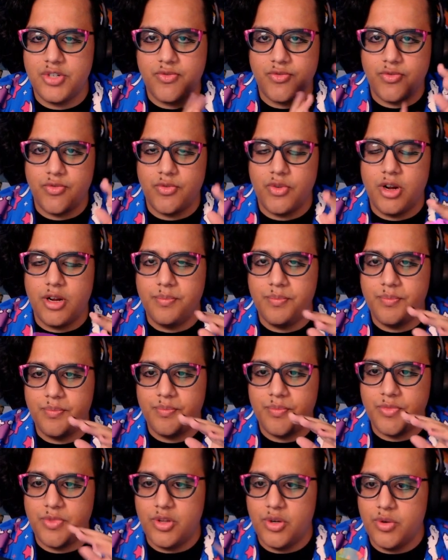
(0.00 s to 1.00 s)

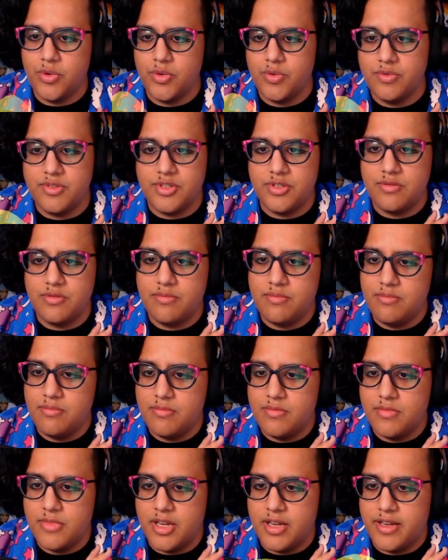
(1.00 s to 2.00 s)
from those
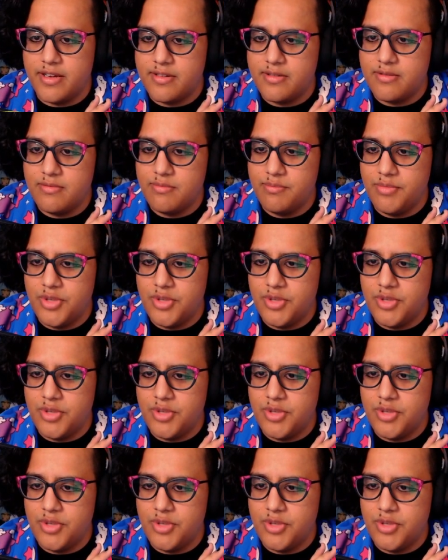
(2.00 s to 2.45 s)
like